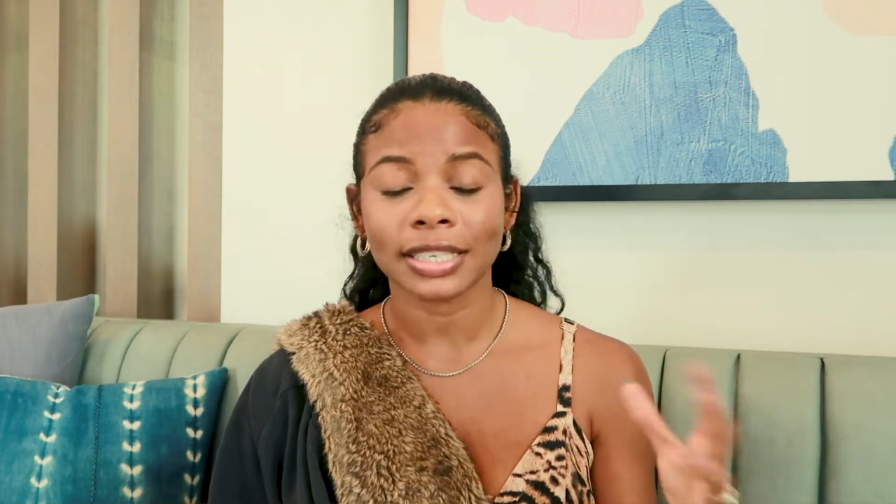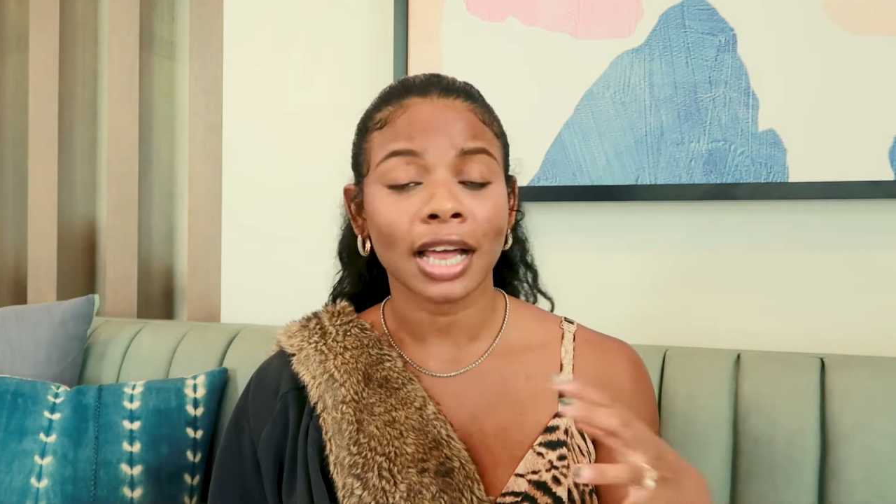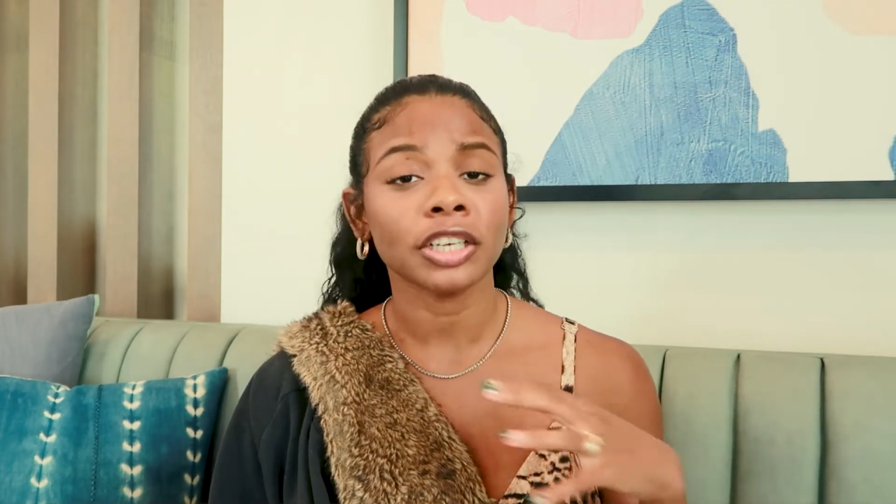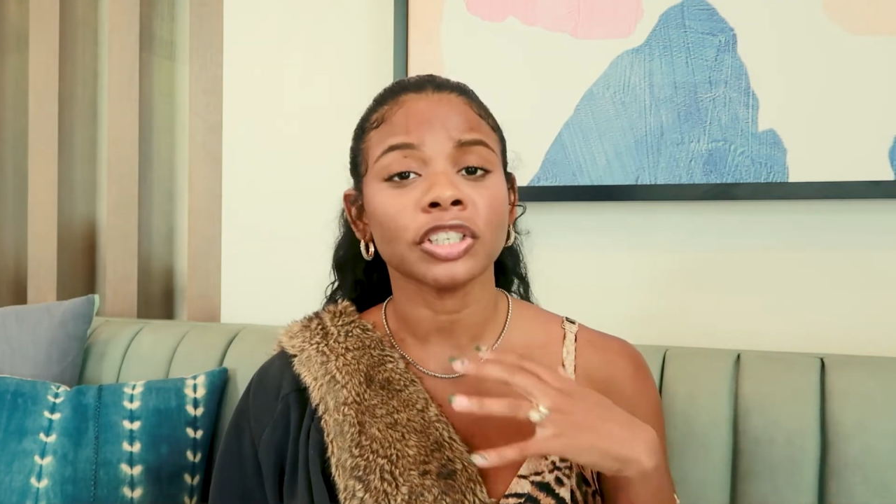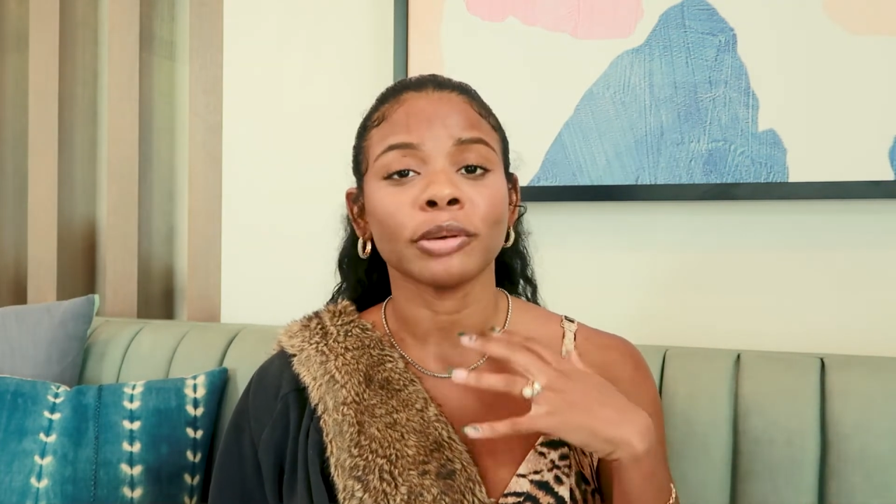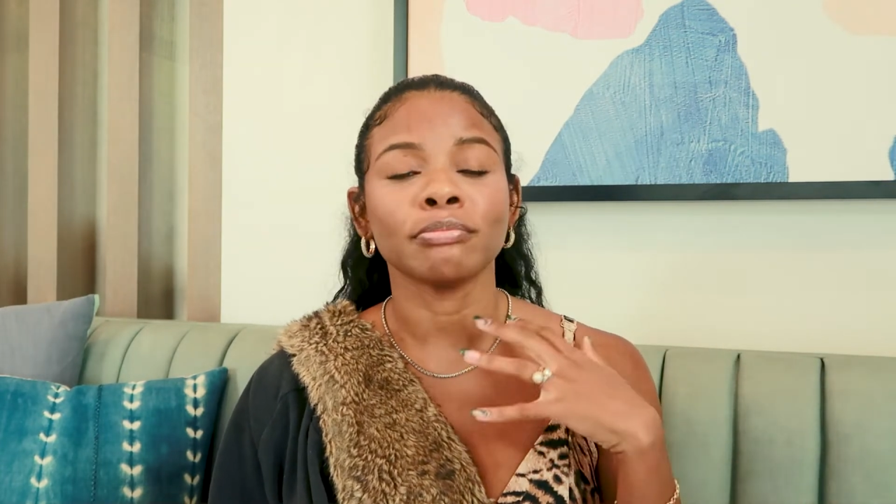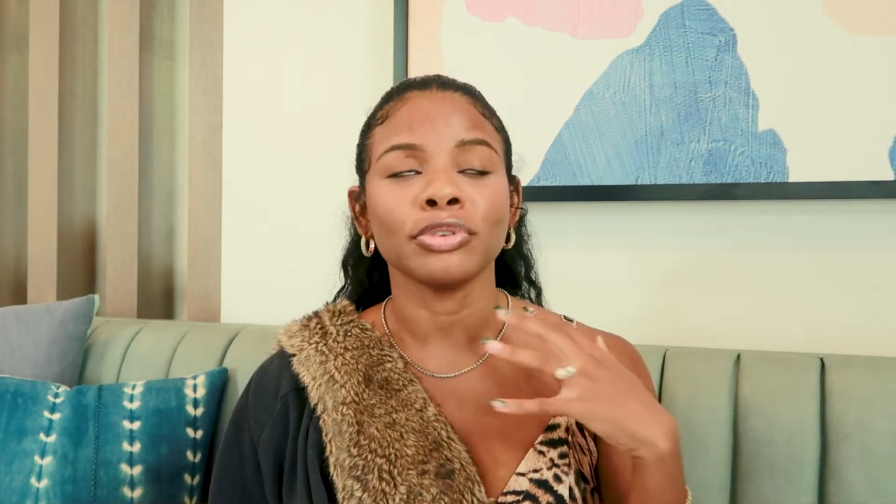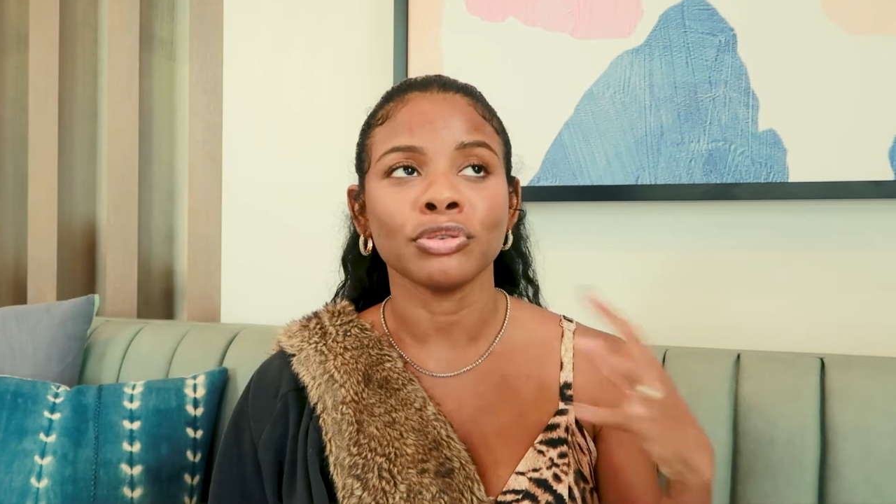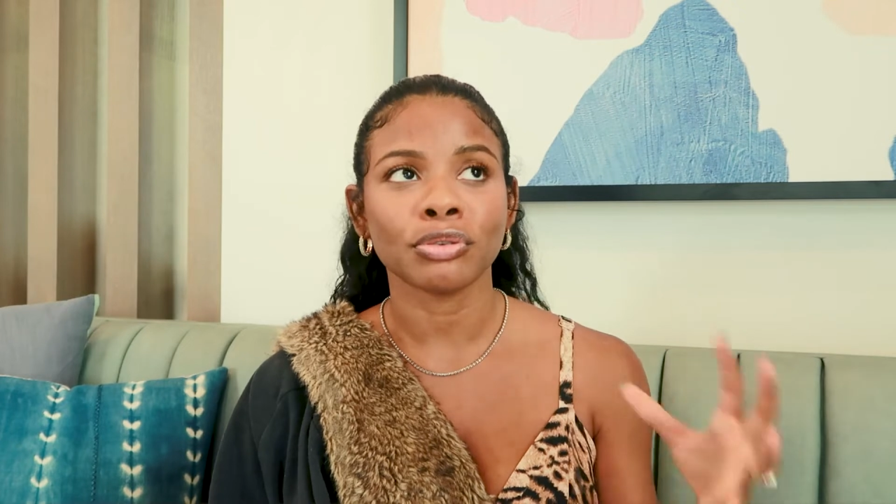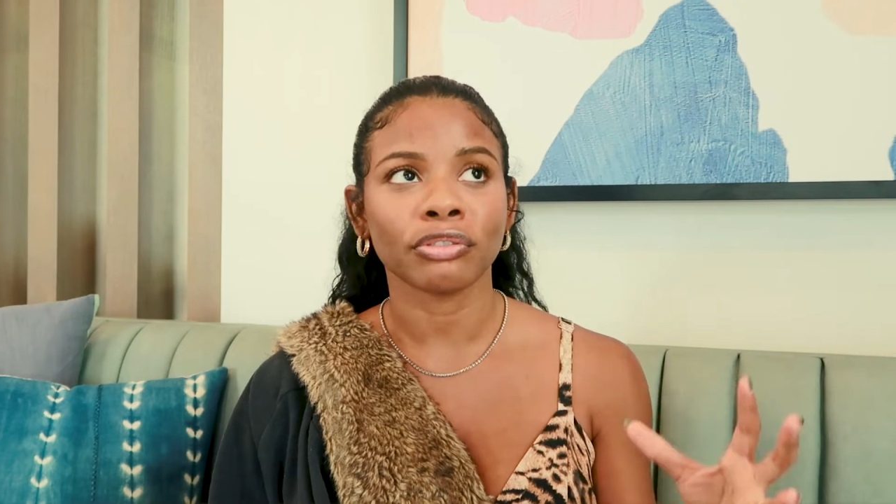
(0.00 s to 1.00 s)
Dahlias are
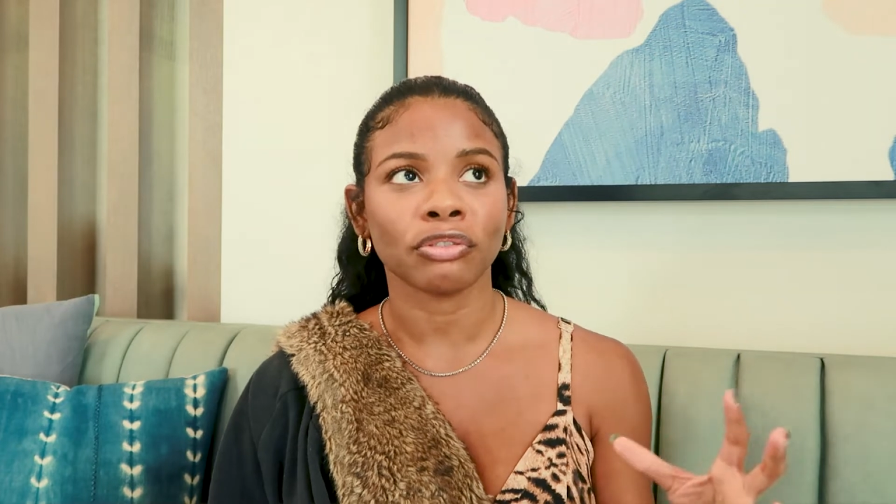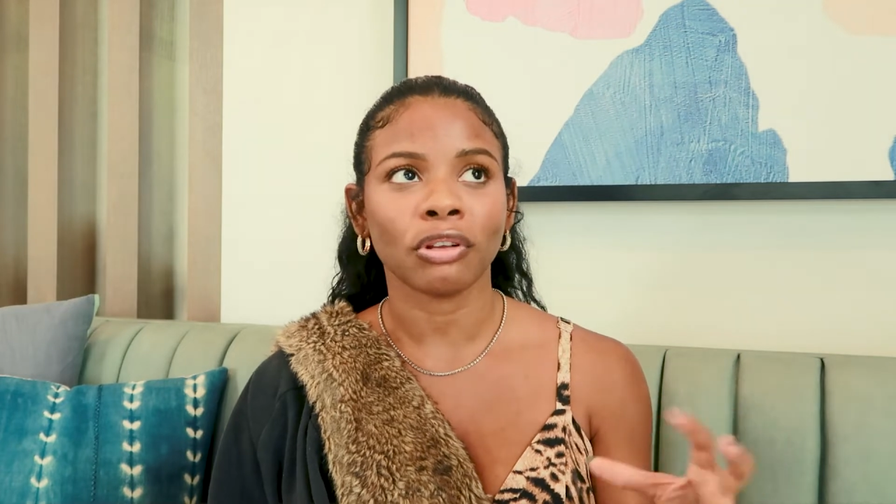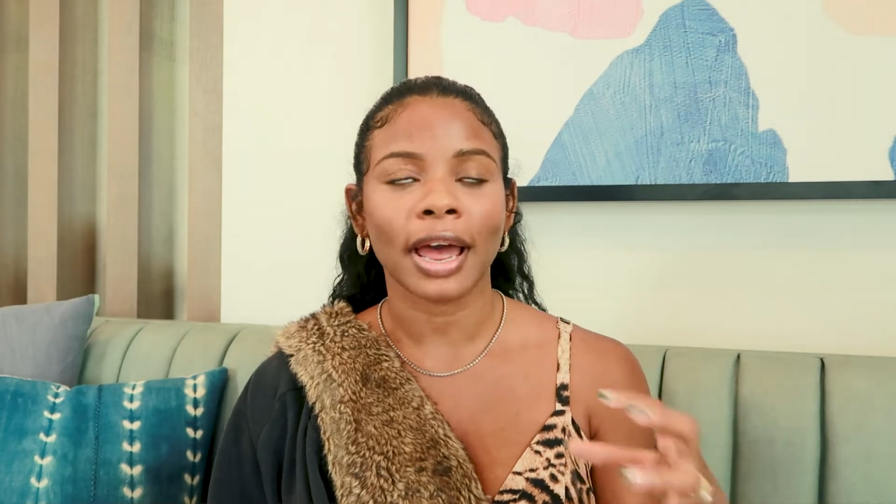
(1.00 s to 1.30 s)
beautiful.